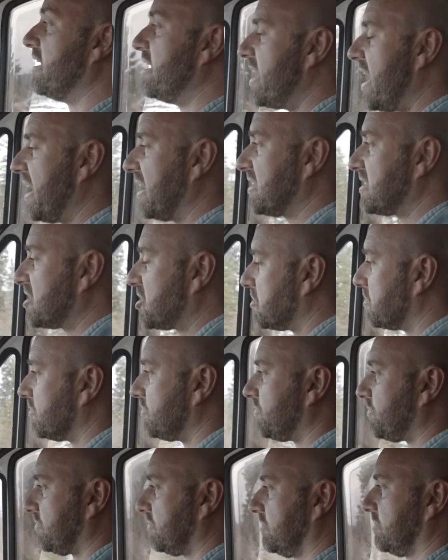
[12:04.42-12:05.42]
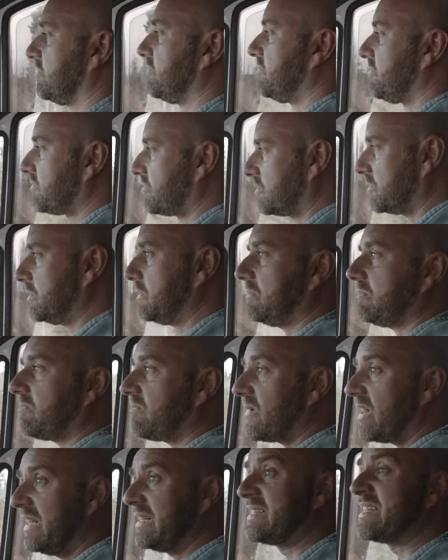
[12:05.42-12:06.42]
next
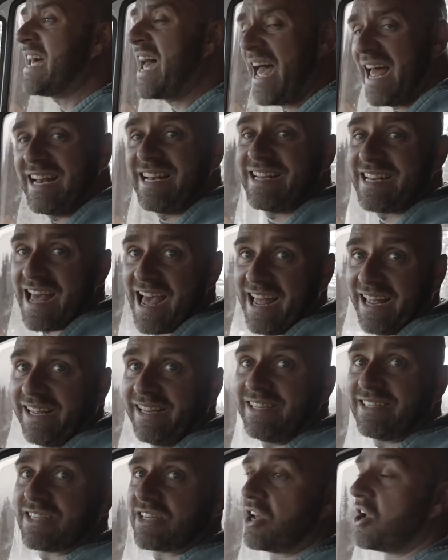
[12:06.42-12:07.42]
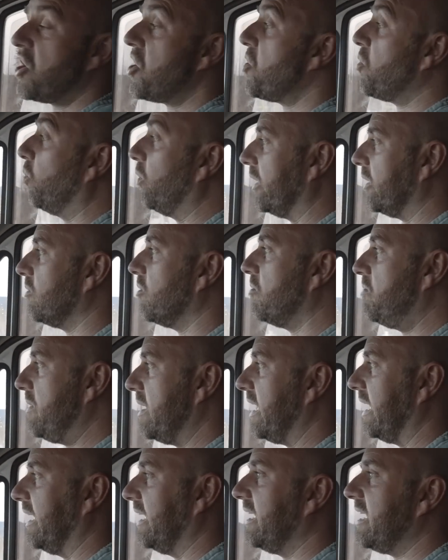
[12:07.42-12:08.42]
10 days, we will
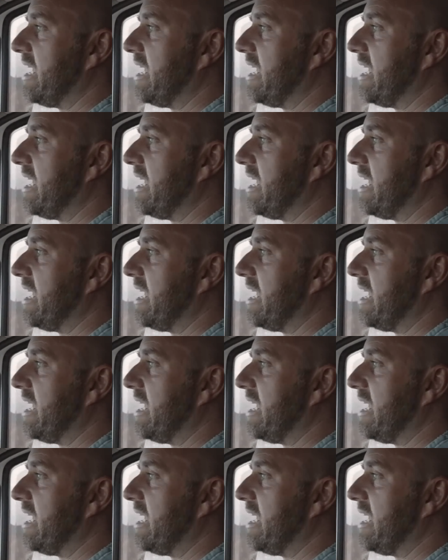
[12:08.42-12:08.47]
be